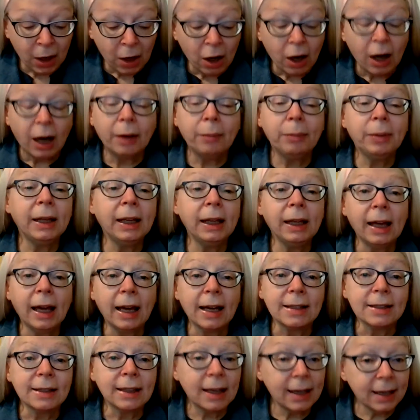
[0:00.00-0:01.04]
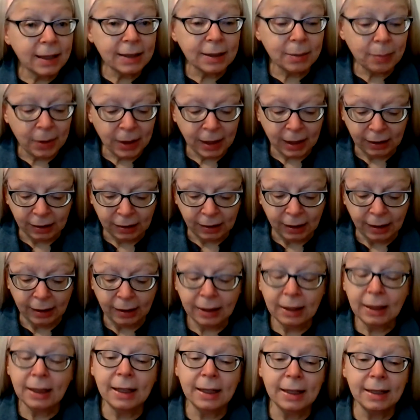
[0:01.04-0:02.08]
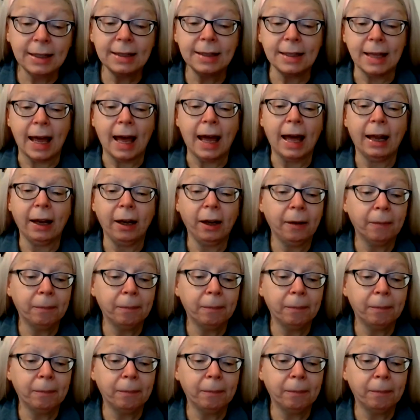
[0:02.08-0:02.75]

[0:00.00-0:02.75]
On being asked his opinion, he said,